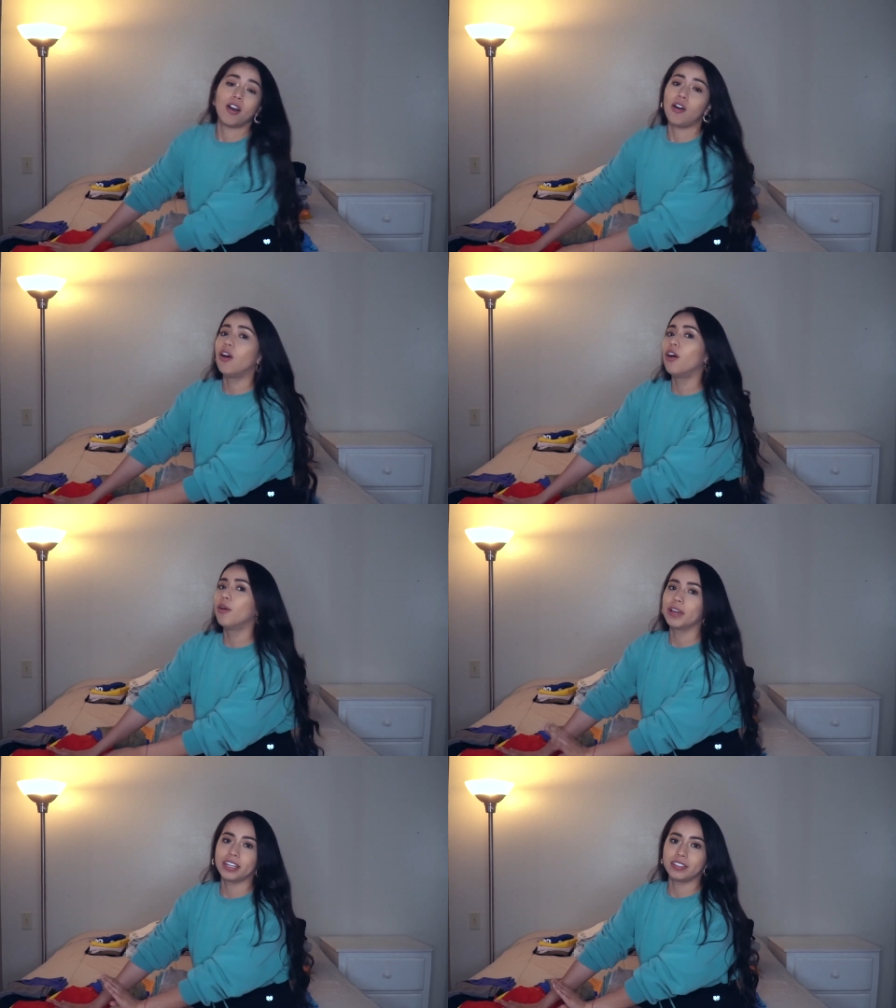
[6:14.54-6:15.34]
all
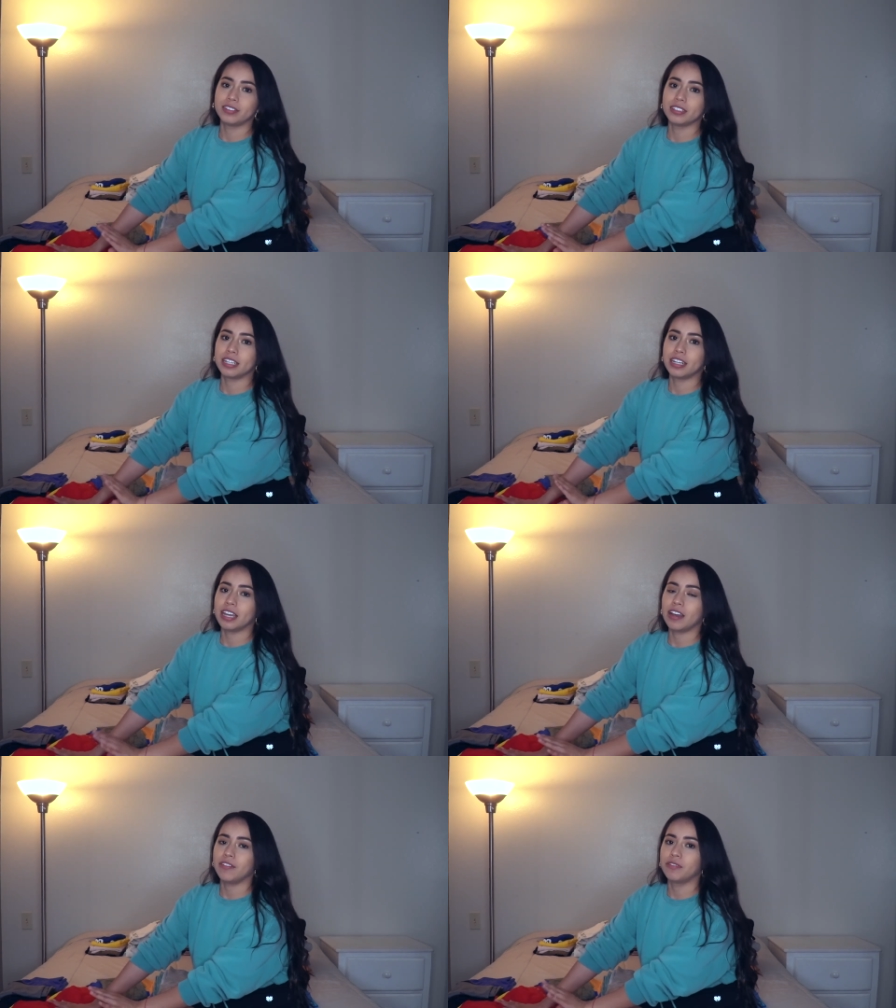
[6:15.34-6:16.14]
my clothes that I
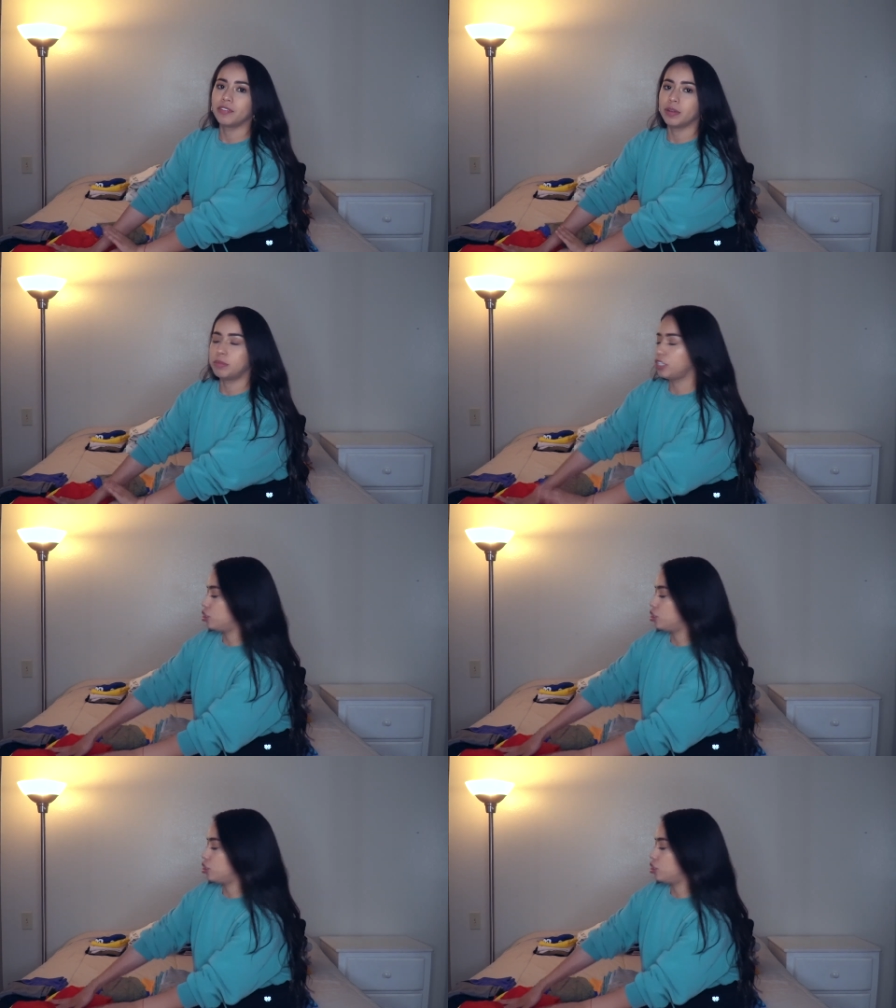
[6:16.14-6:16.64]
have from the